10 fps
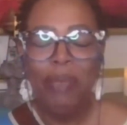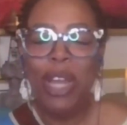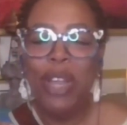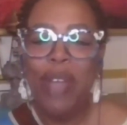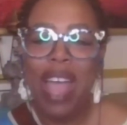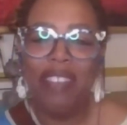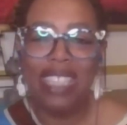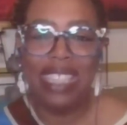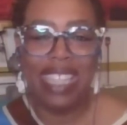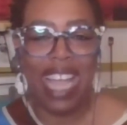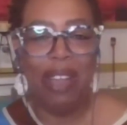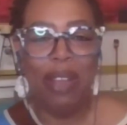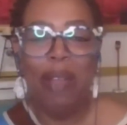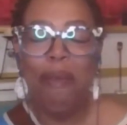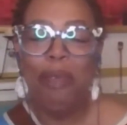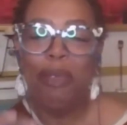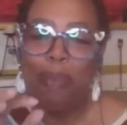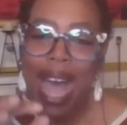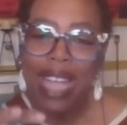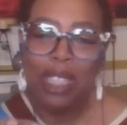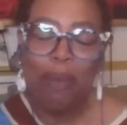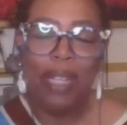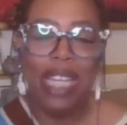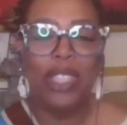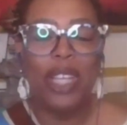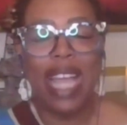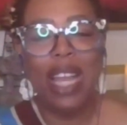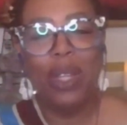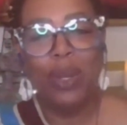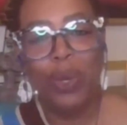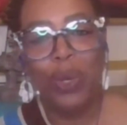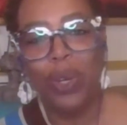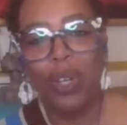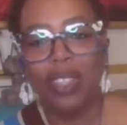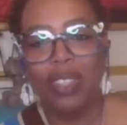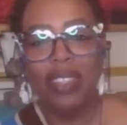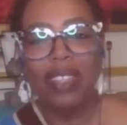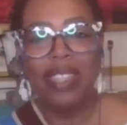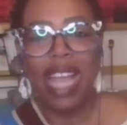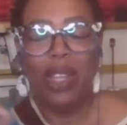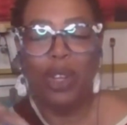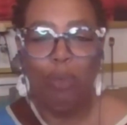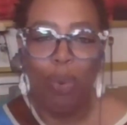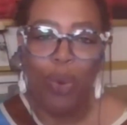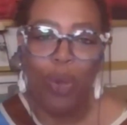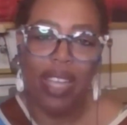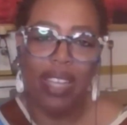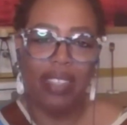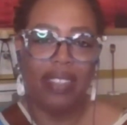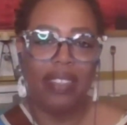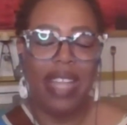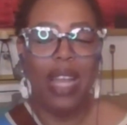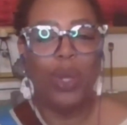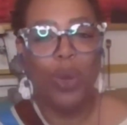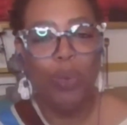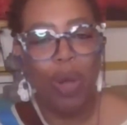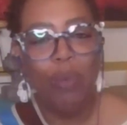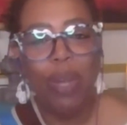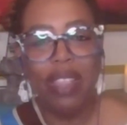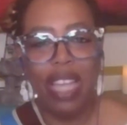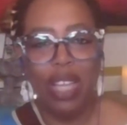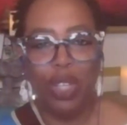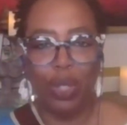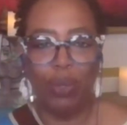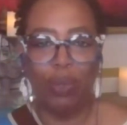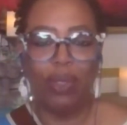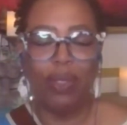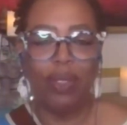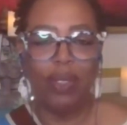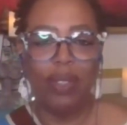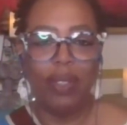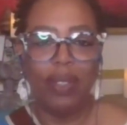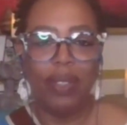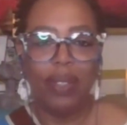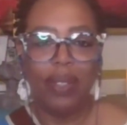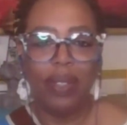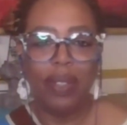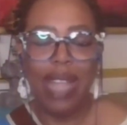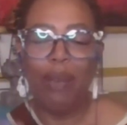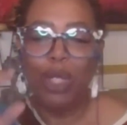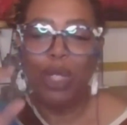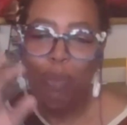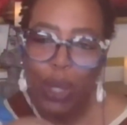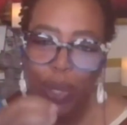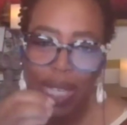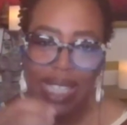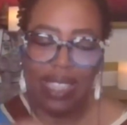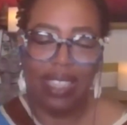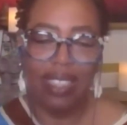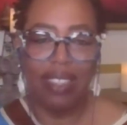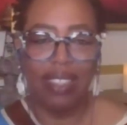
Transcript: What do you have to say, possibly to that little girl, that little boy, that little one within you that was muted?